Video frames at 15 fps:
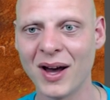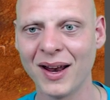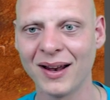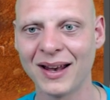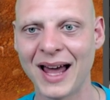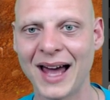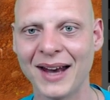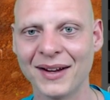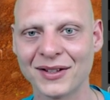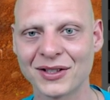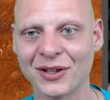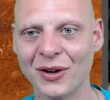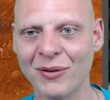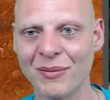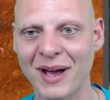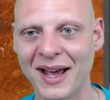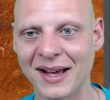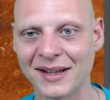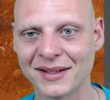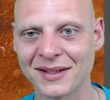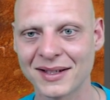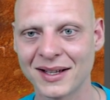bought a lot of
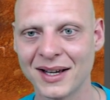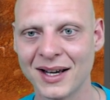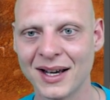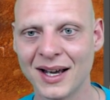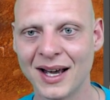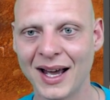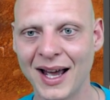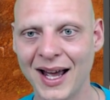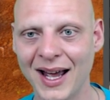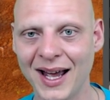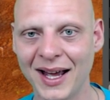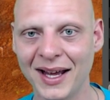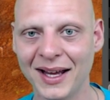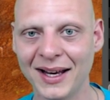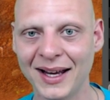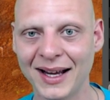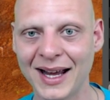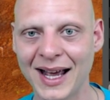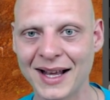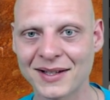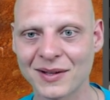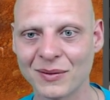snowmans,
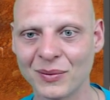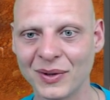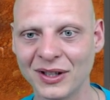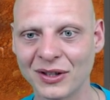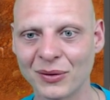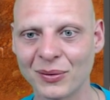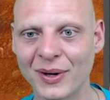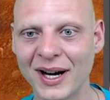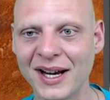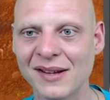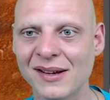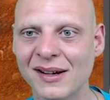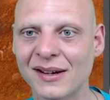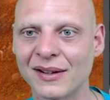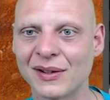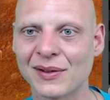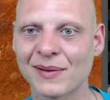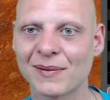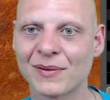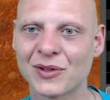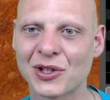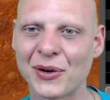and I got some winter
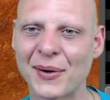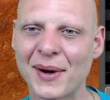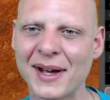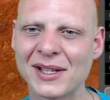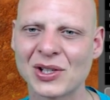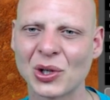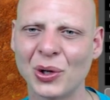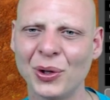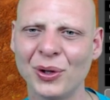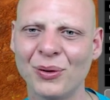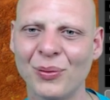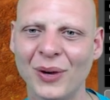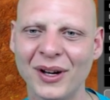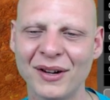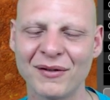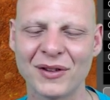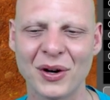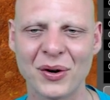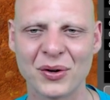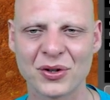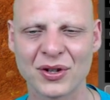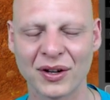reindeers. So I sold one
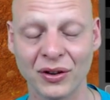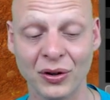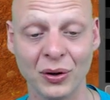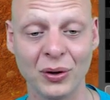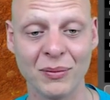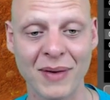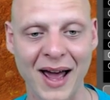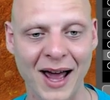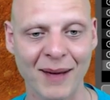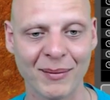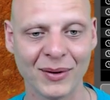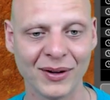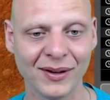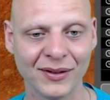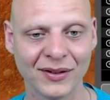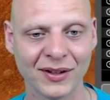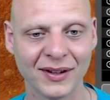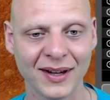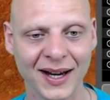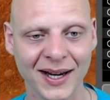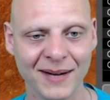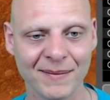of those on Doomhammer
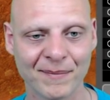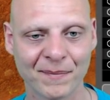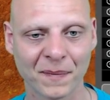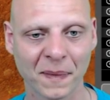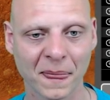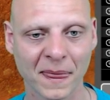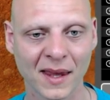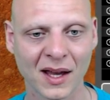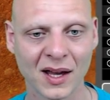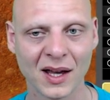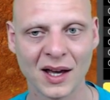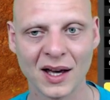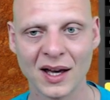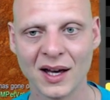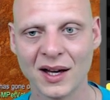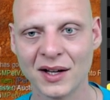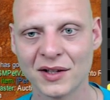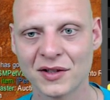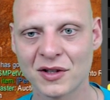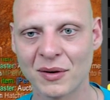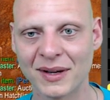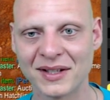today.
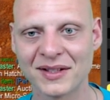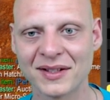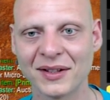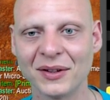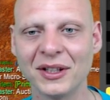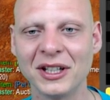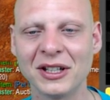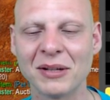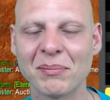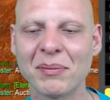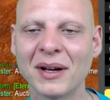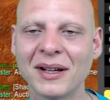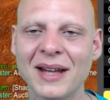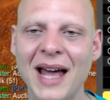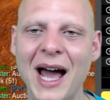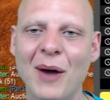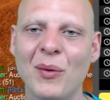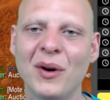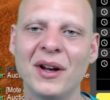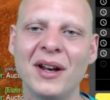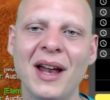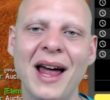So I still need to pick
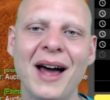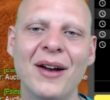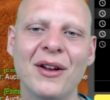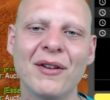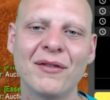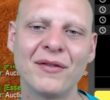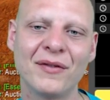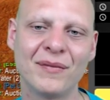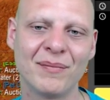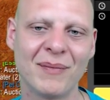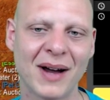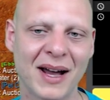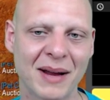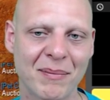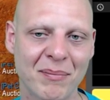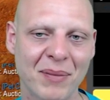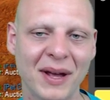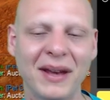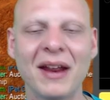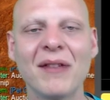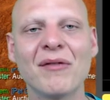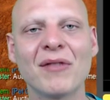that one out of my
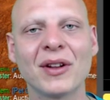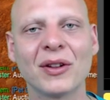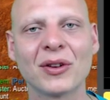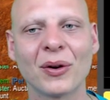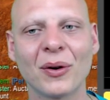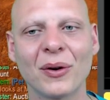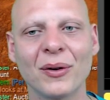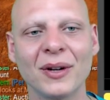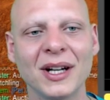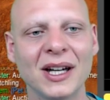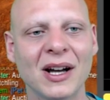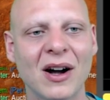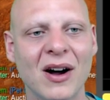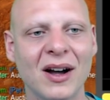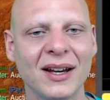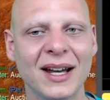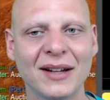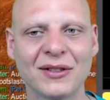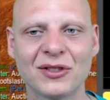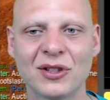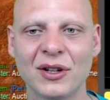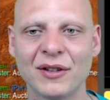pet inventory
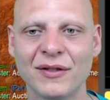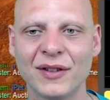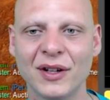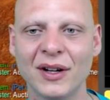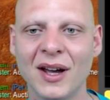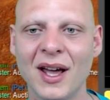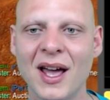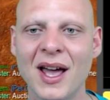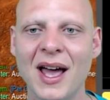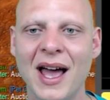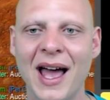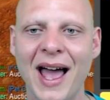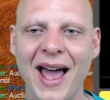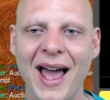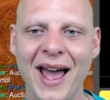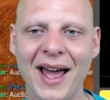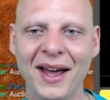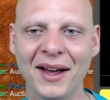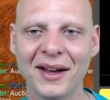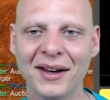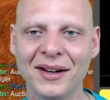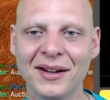on that server,
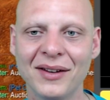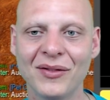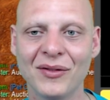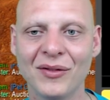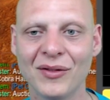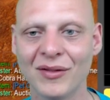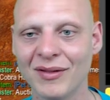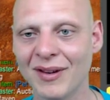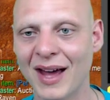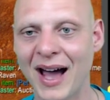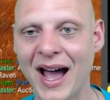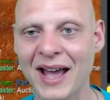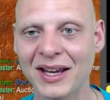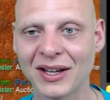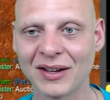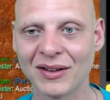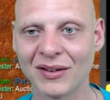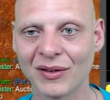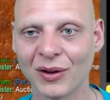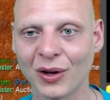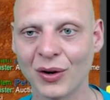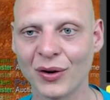and I
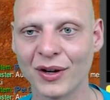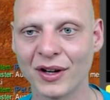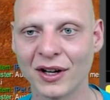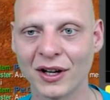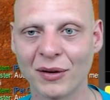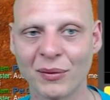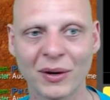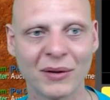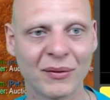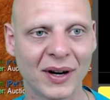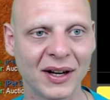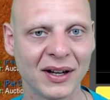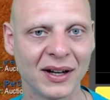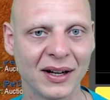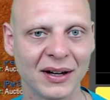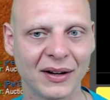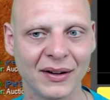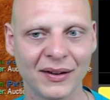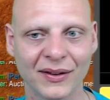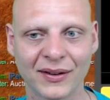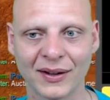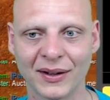can learn another one right
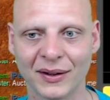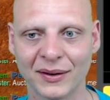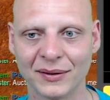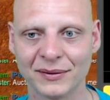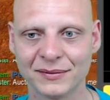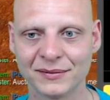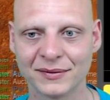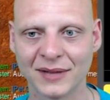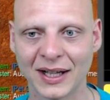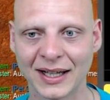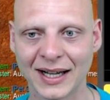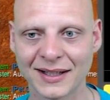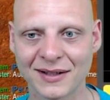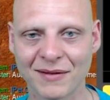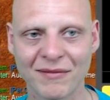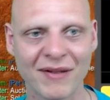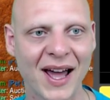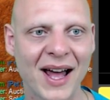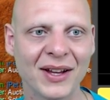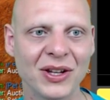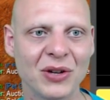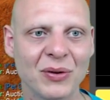here. So I got some
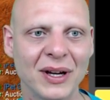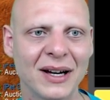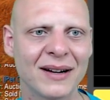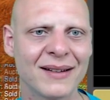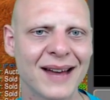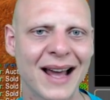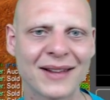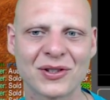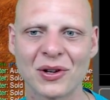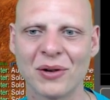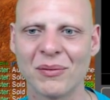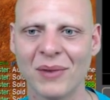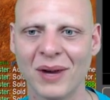value here, not